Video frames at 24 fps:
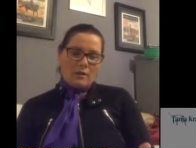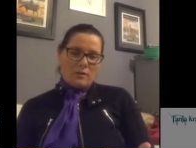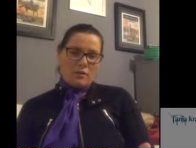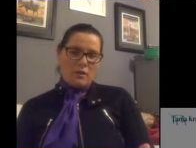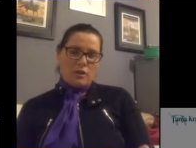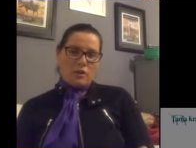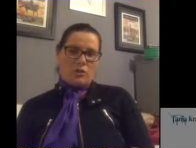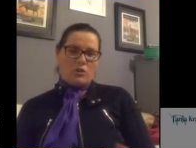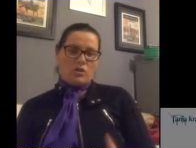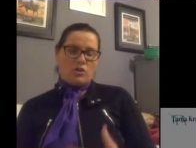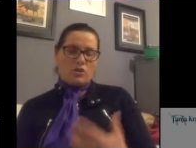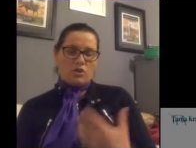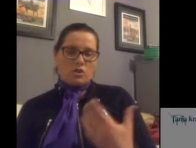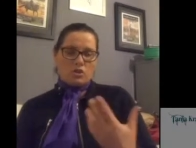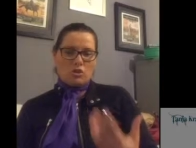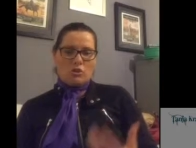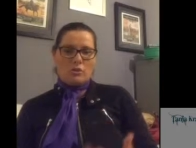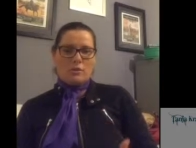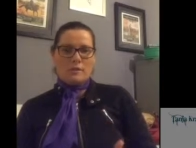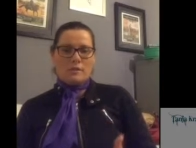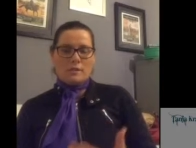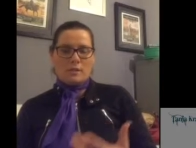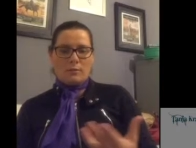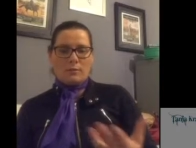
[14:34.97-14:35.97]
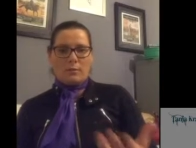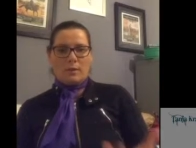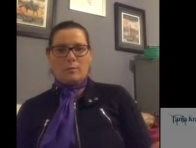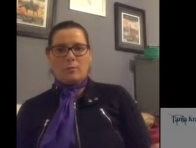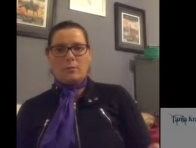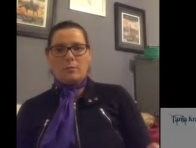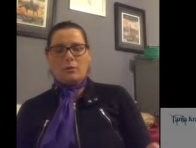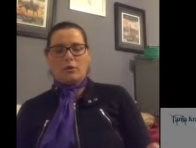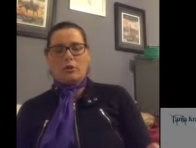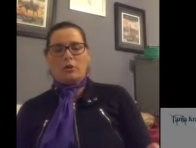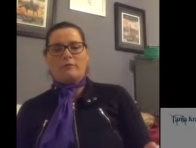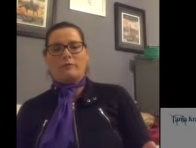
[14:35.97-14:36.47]
you know, students and
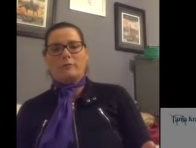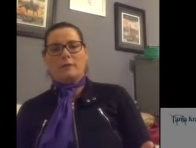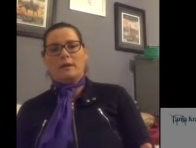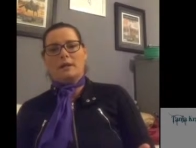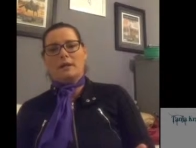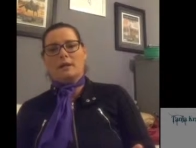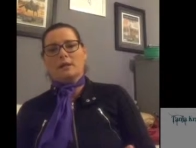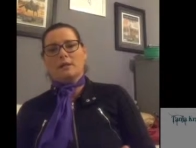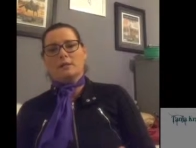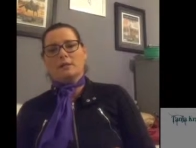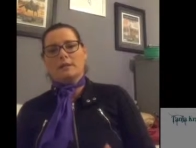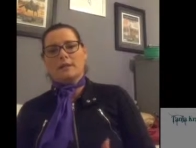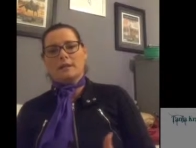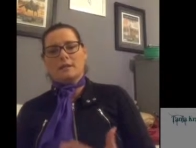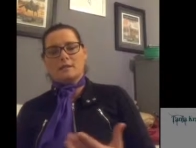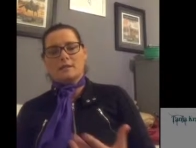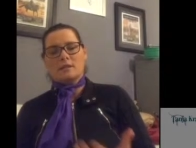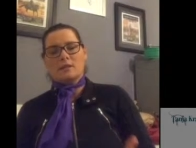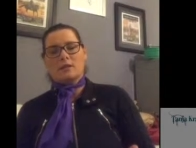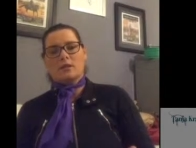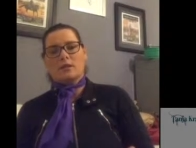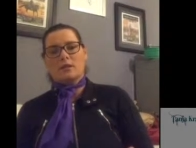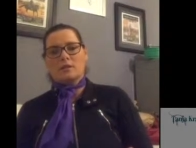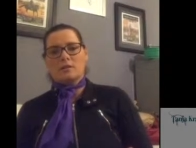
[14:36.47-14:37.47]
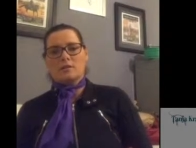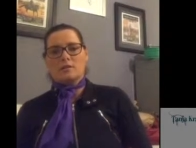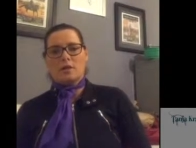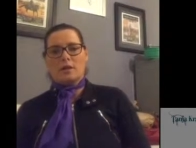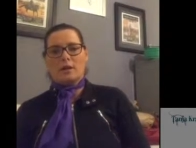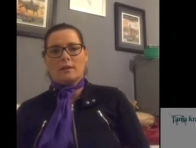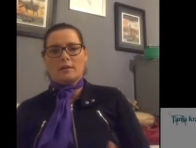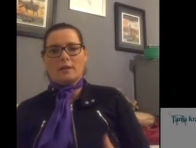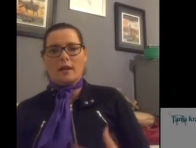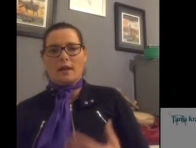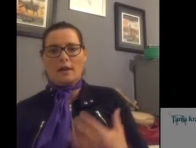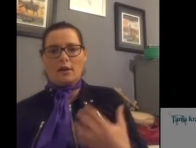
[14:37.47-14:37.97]
people that I've met at clinics and things
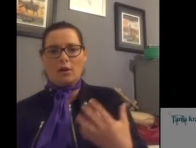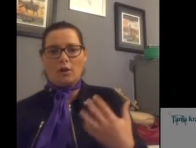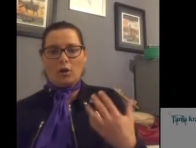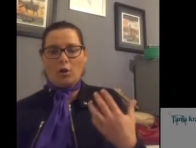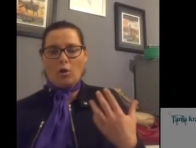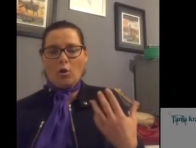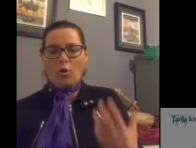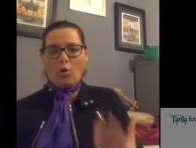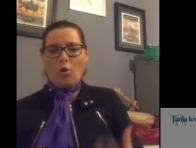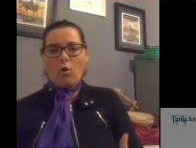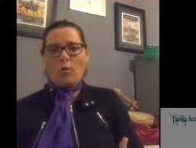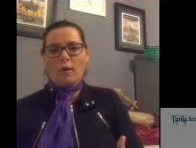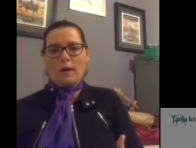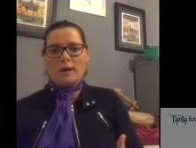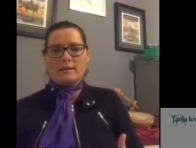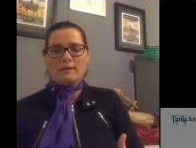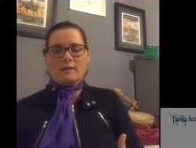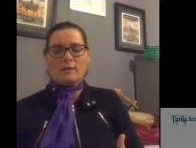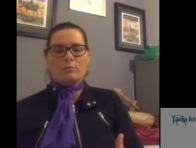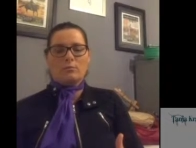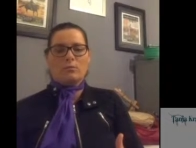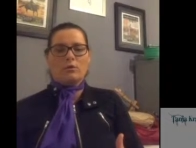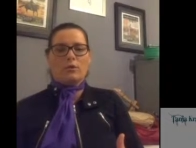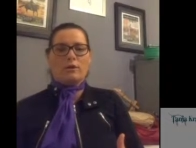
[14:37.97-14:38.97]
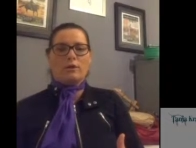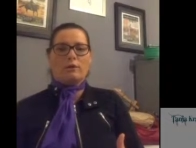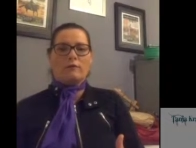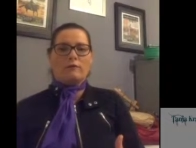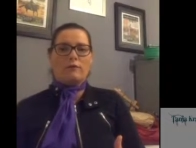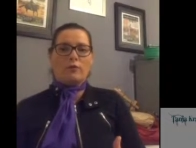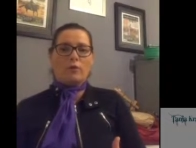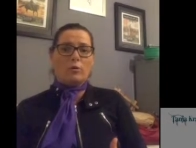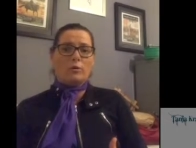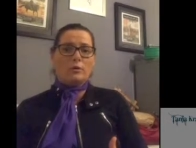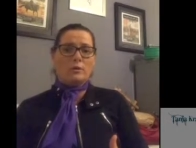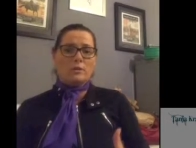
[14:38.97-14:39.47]
like that. I always am looking
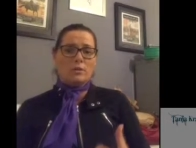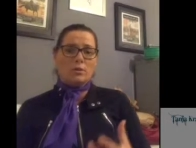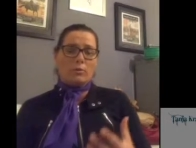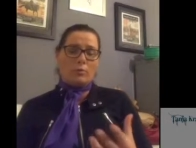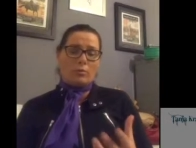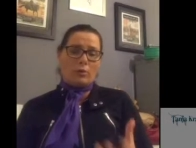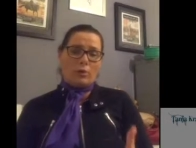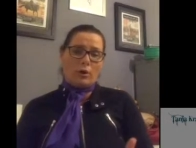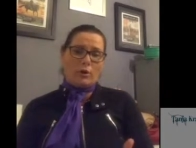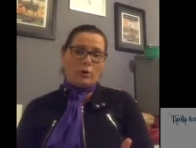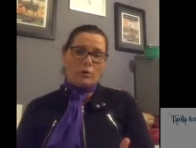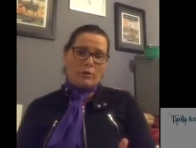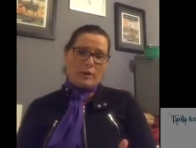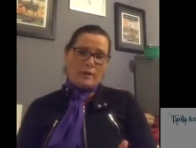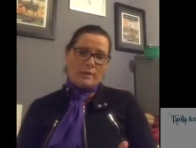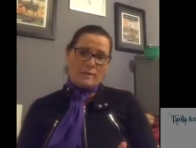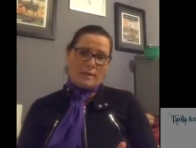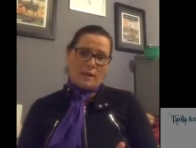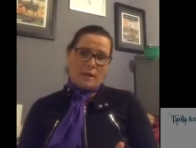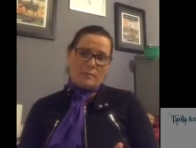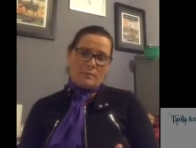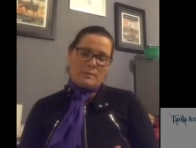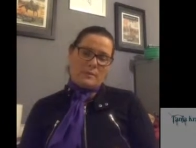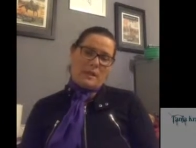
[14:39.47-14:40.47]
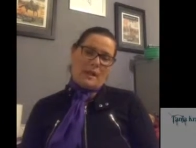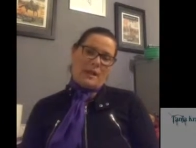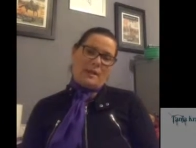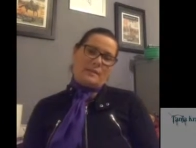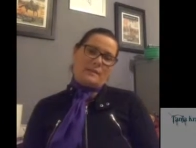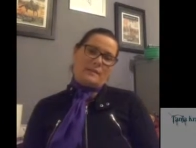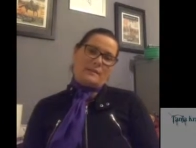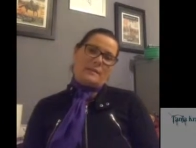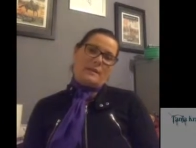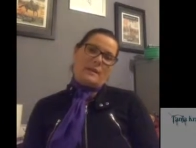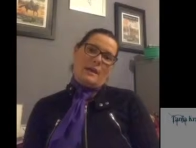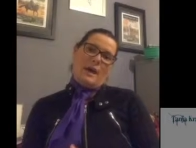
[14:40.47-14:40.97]
forward to progress
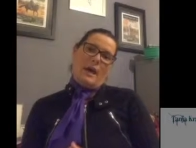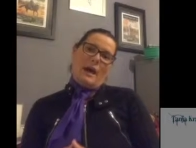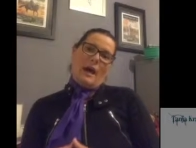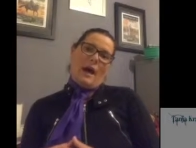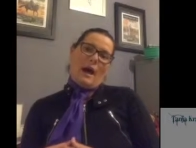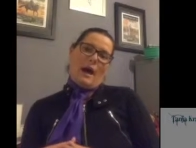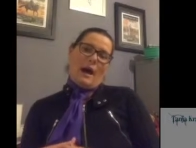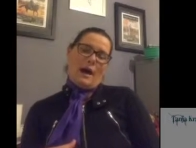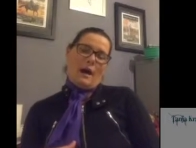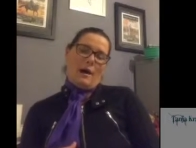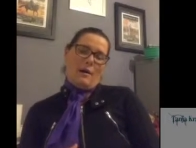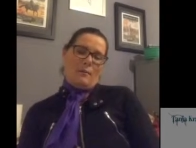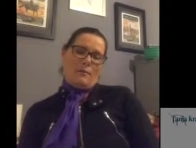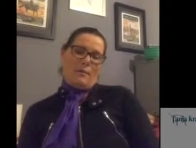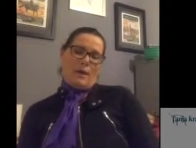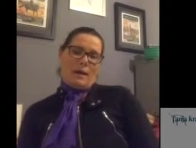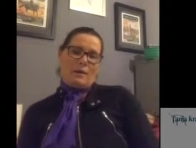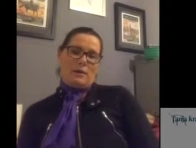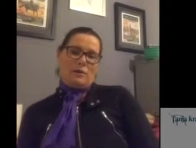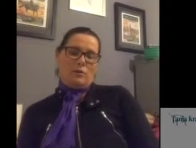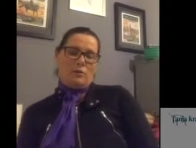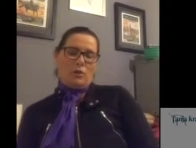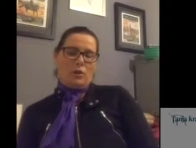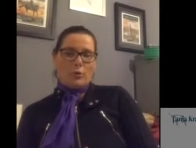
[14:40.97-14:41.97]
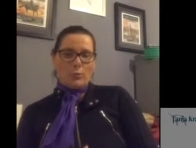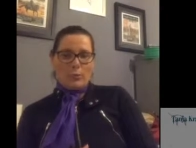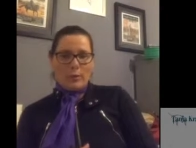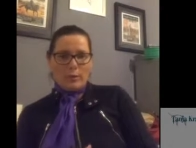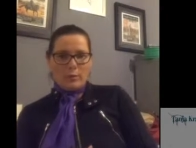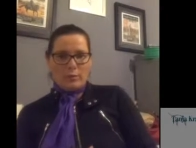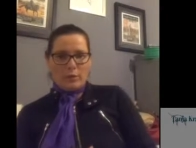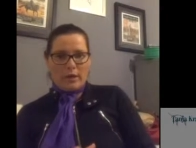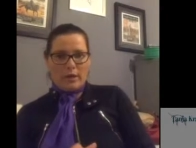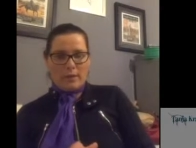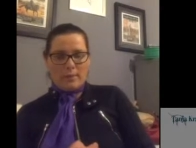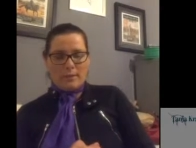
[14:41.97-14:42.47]
updates, and a lot of
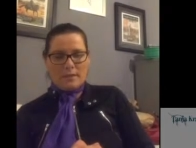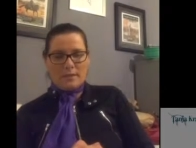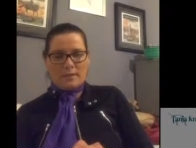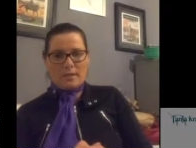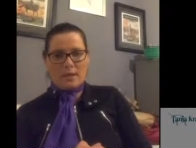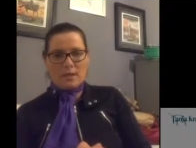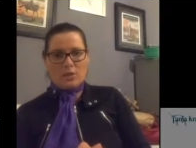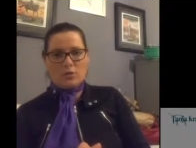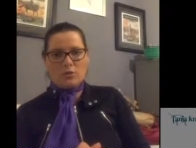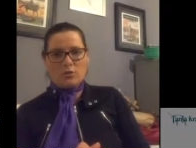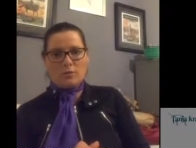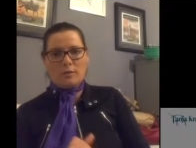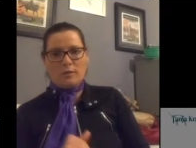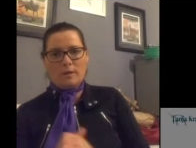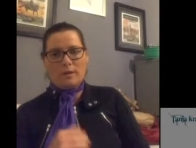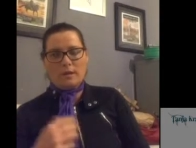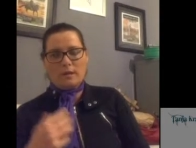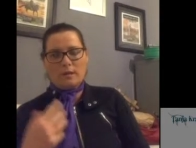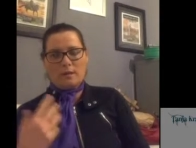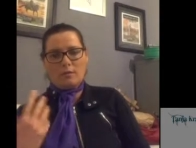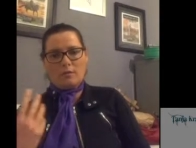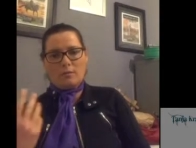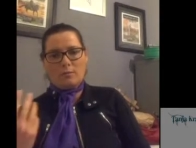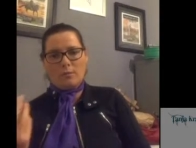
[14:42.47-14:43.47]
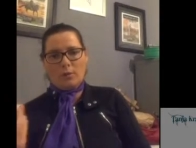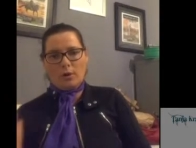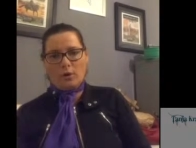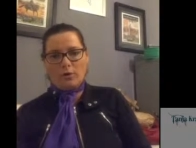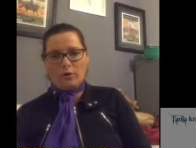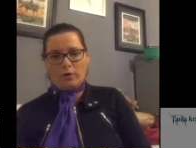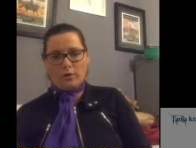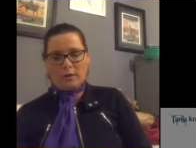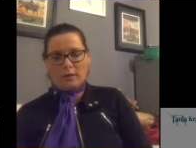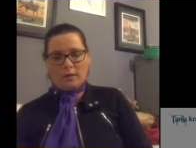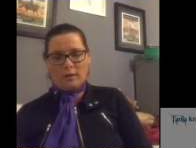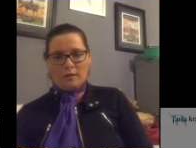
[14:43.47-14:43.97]
people keep in touch with me
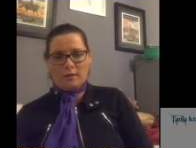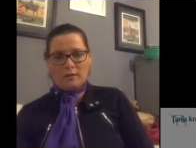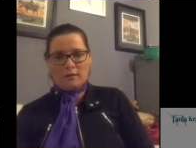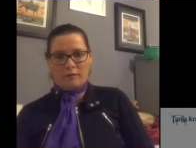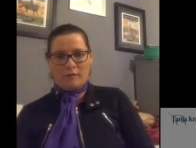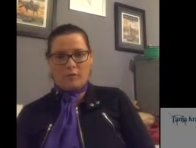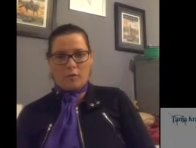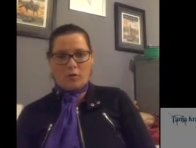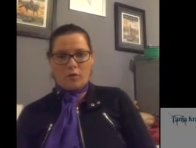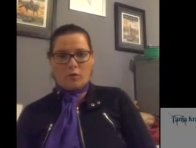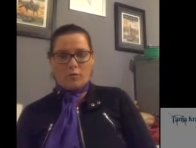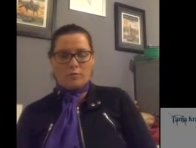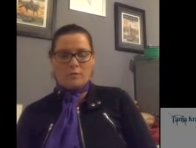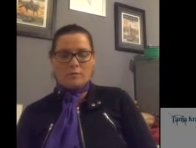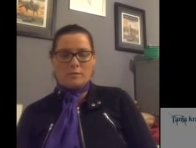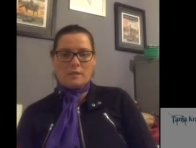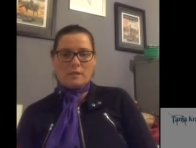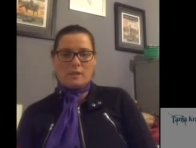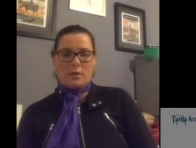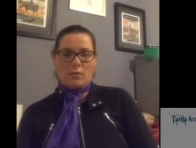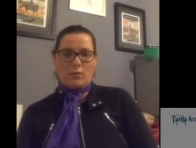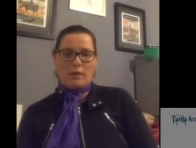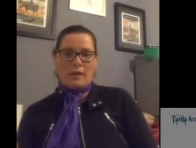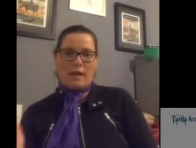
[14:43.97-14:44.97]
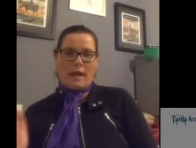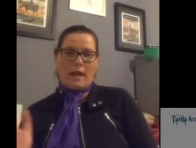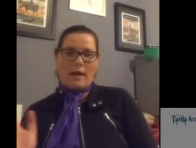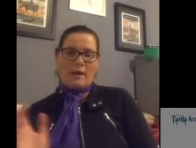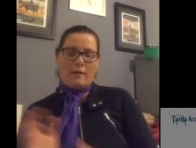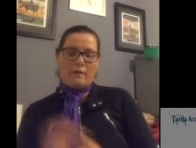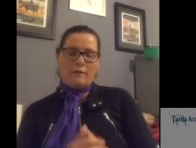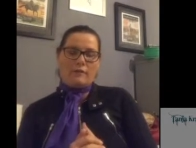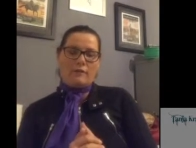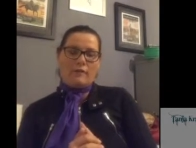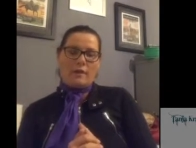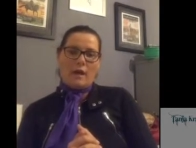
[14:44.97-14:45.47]
both in the forums that we
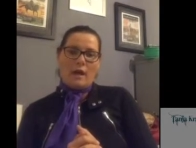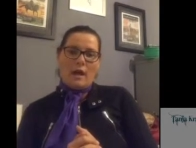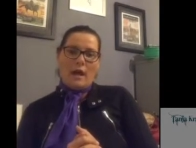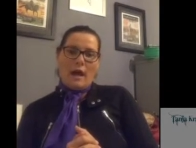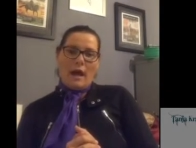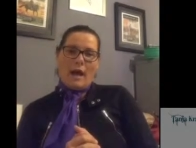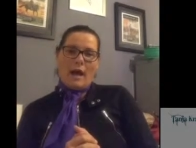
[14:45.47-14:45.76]
have